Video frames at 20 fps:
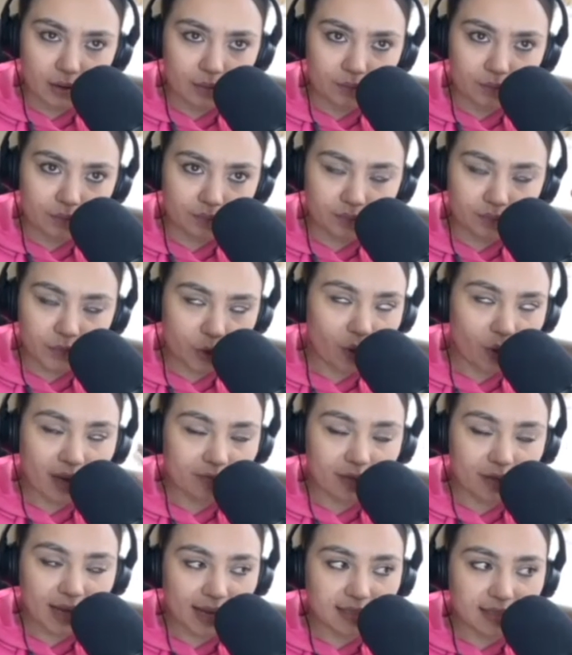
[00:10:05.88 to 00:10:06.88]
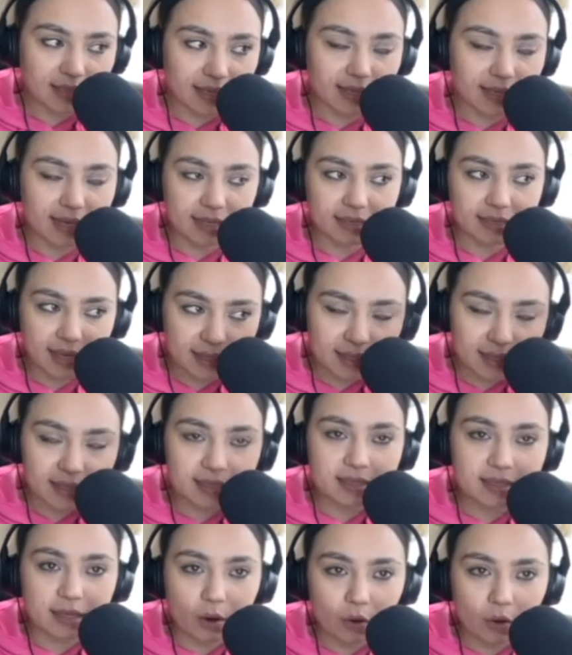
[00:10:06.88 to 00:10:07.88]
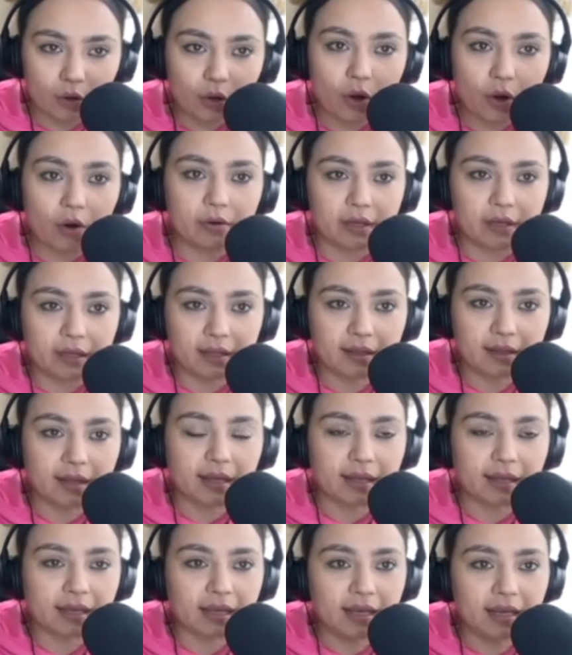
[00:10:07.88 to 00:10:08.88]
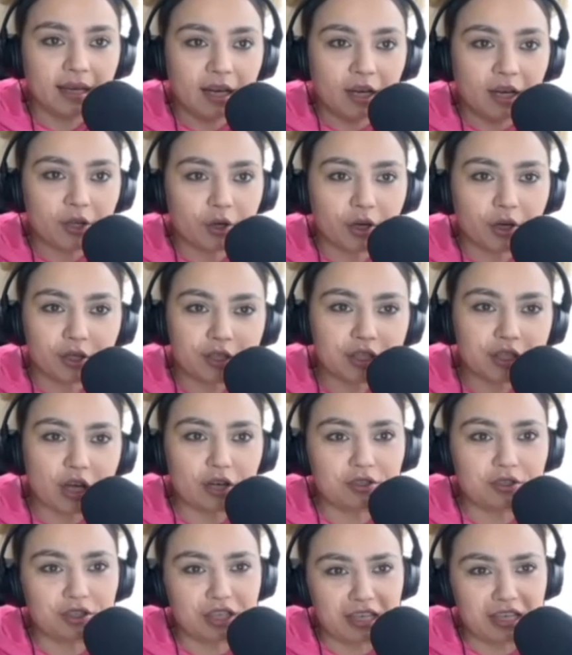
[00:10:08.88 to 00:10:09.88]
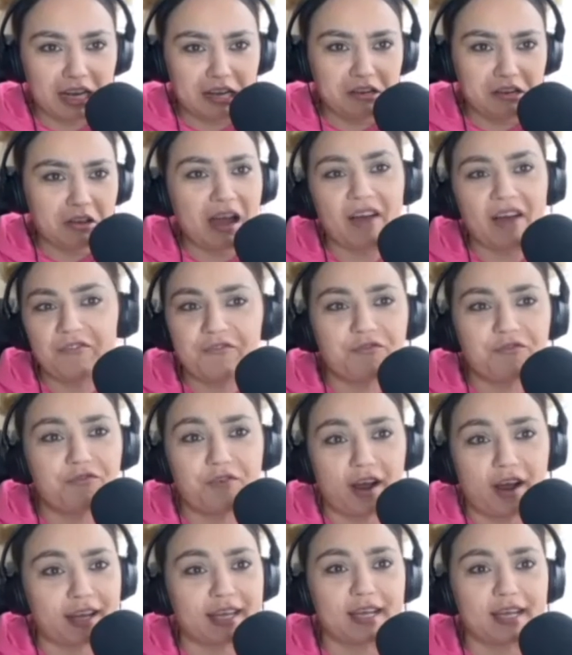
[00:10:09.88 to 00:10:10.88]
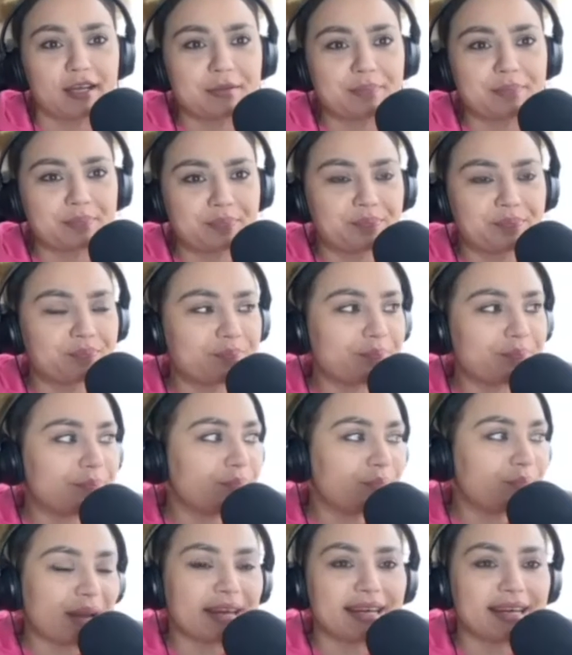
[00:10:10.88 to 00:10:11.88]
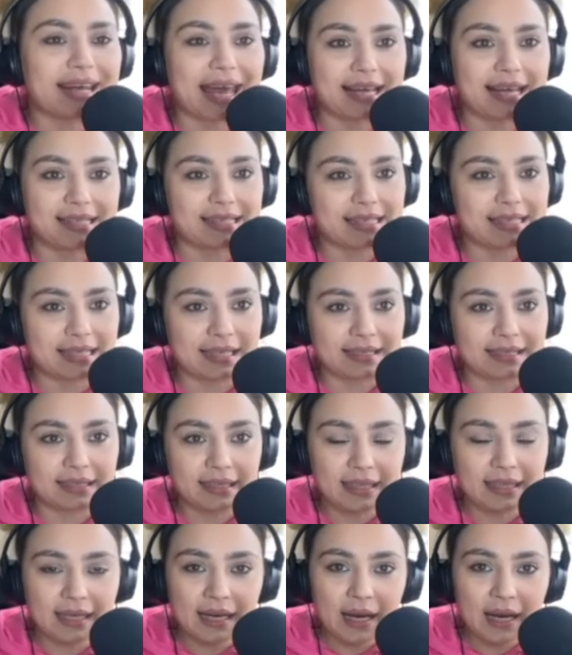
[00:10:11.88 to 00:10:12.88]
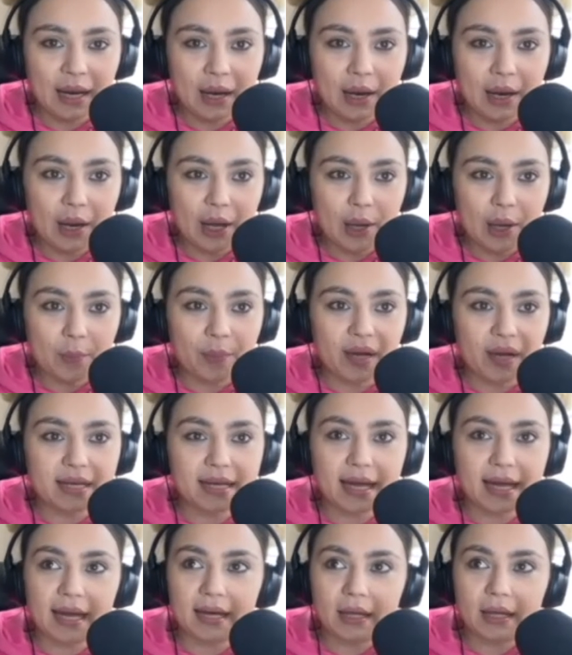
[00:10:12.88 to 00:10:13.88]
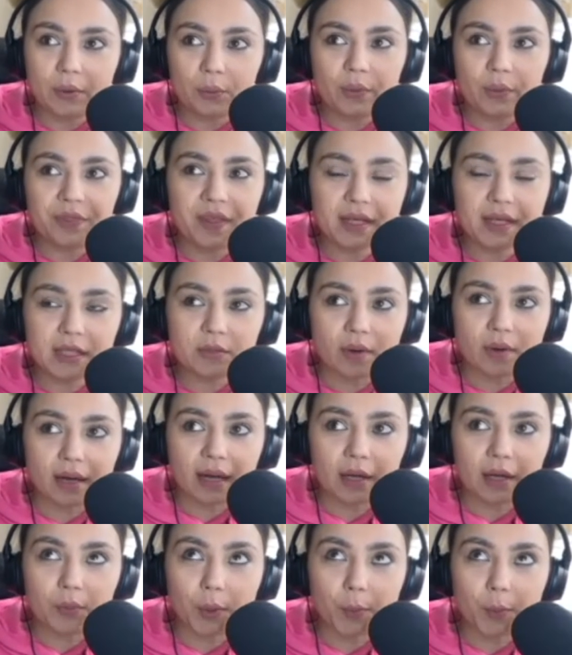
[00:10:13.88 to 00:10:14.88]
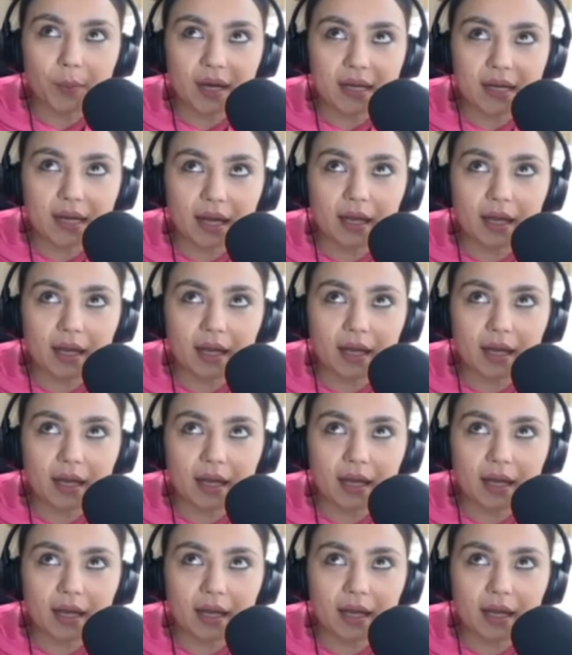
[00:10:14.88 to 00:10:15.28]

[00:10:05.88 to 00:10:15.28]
you have a headache and then it's ongoing thing, you're gonna start to think that you have fucking brain cancer. But then with this one, like with mental